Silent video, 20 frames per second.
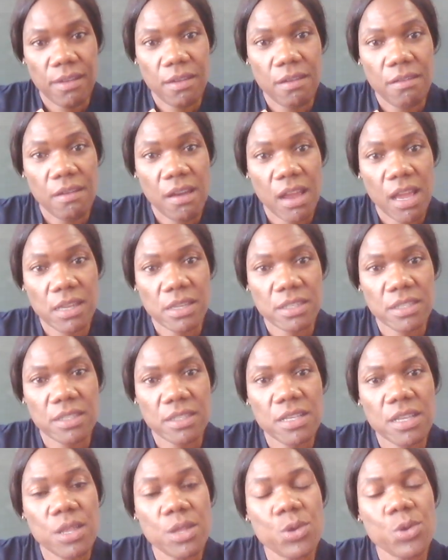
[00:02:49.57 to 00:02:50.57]
All right?
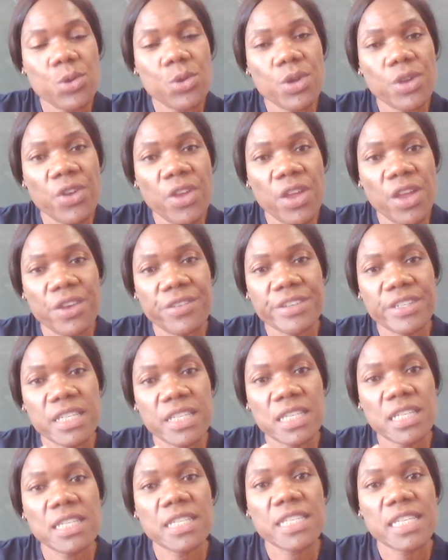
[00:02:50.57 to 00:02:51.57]
You
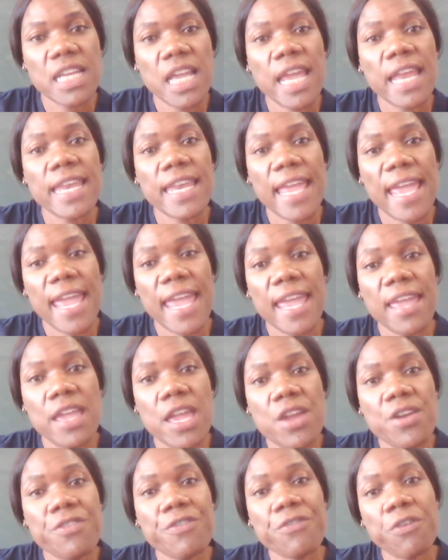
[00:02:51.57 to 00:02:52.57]
inherited
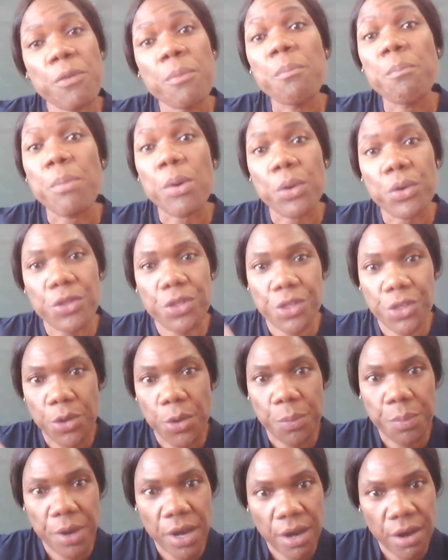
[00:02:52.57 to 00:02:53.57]
DNA from both
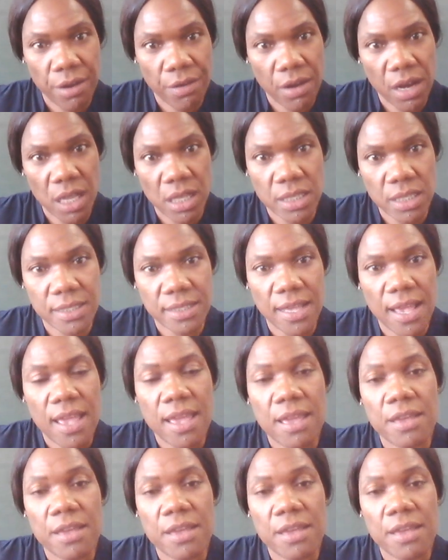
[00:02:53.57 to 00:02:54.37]
your parents,